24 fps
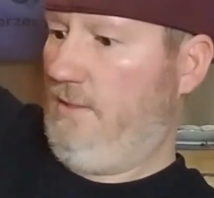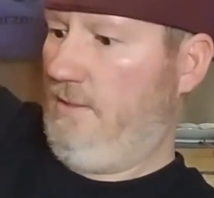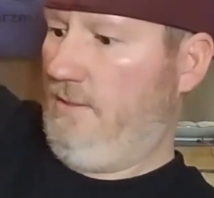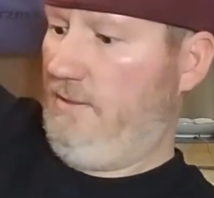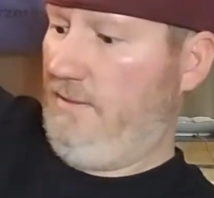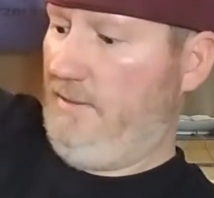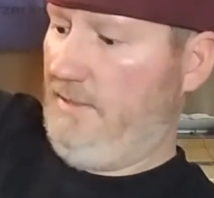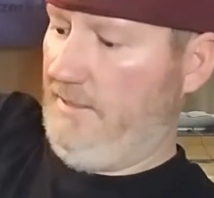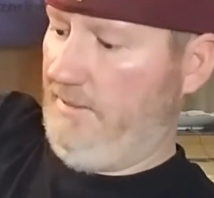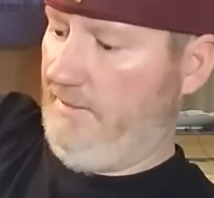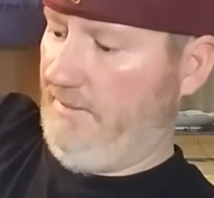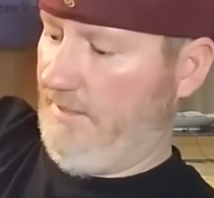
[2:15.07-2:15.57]

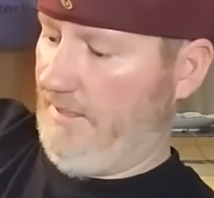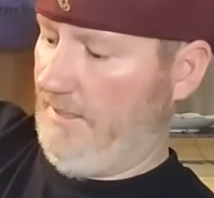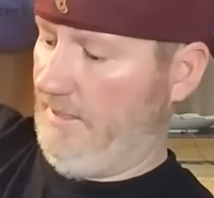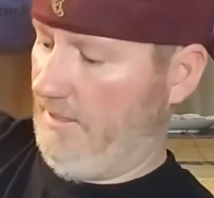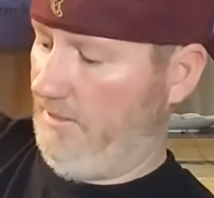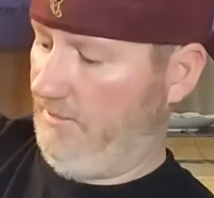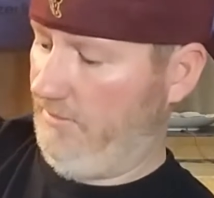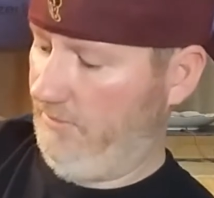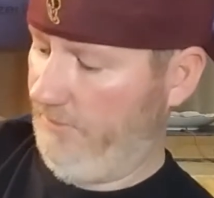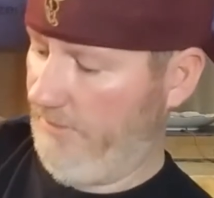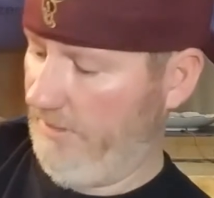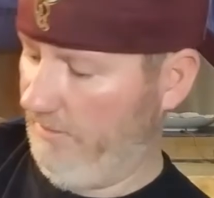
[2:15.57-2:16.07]
And
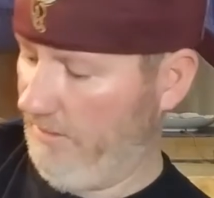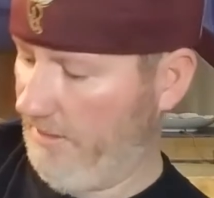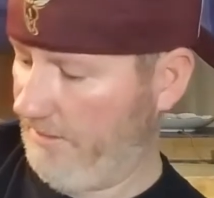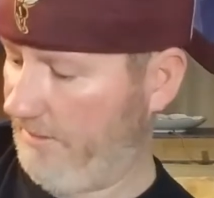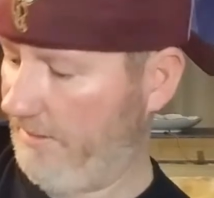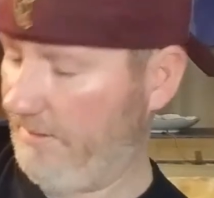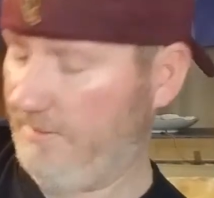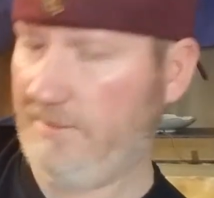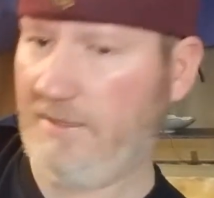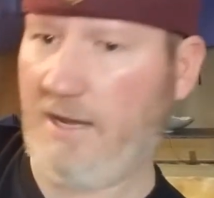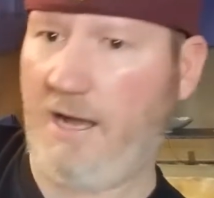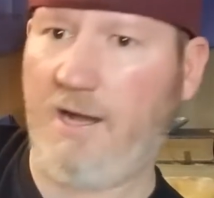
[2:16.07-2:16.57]
now we
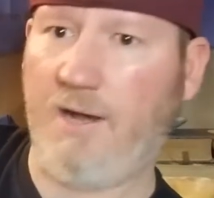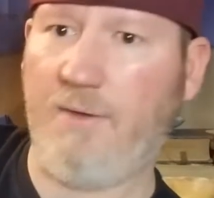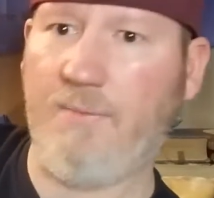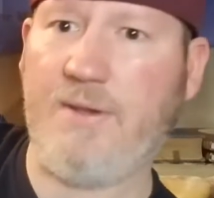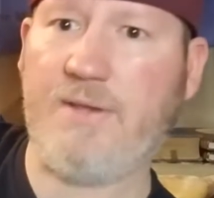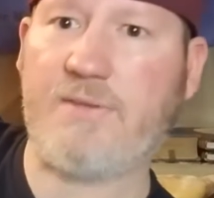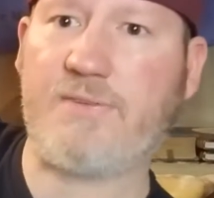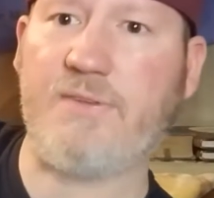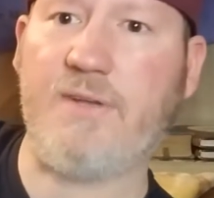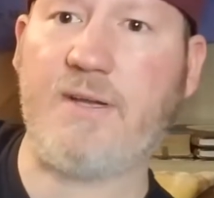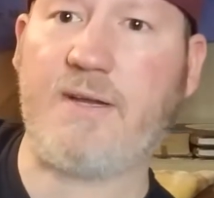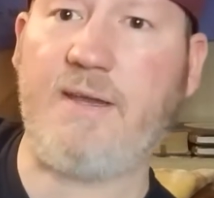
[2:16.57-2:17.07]

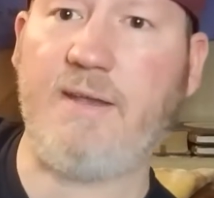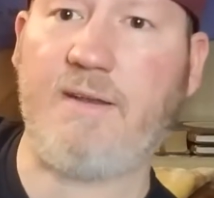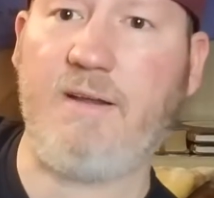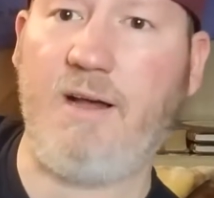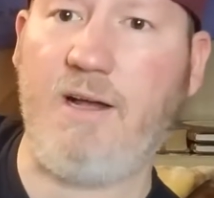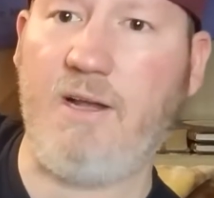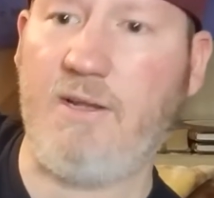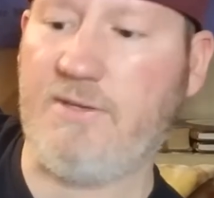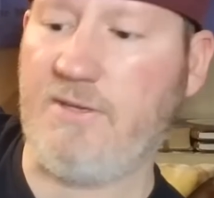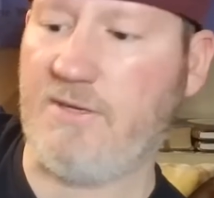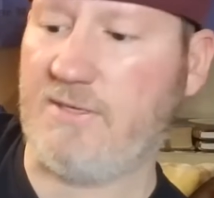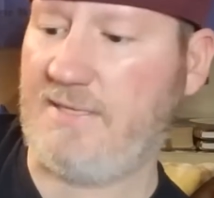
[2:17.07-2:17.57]
always look at
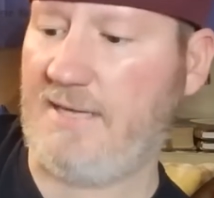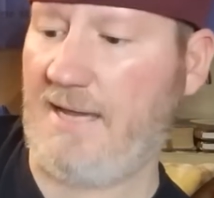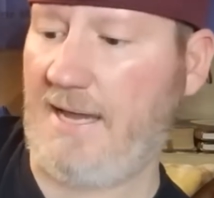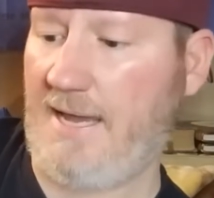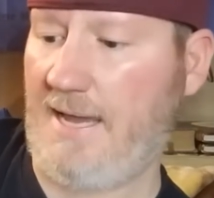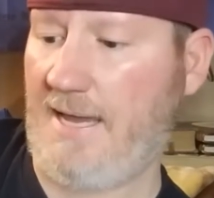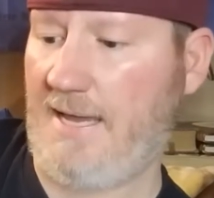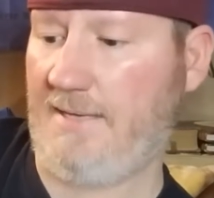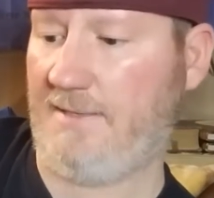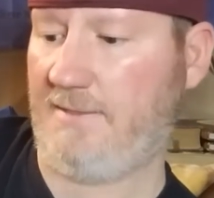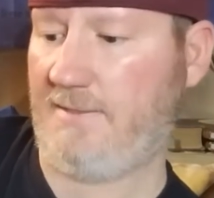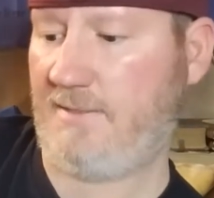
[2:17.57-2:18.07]
all your
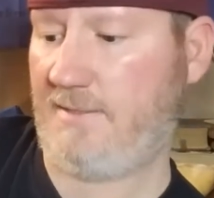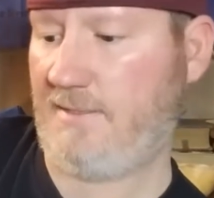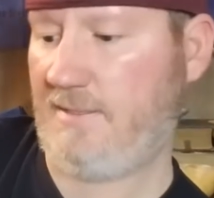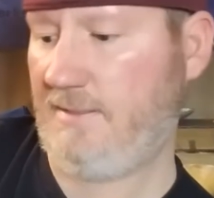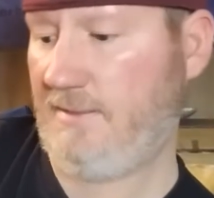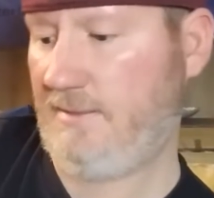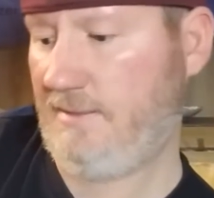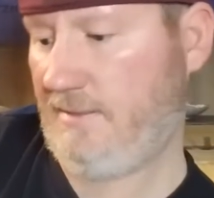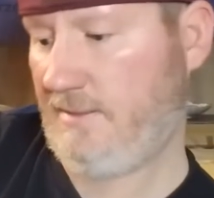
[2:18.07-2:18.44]
tags.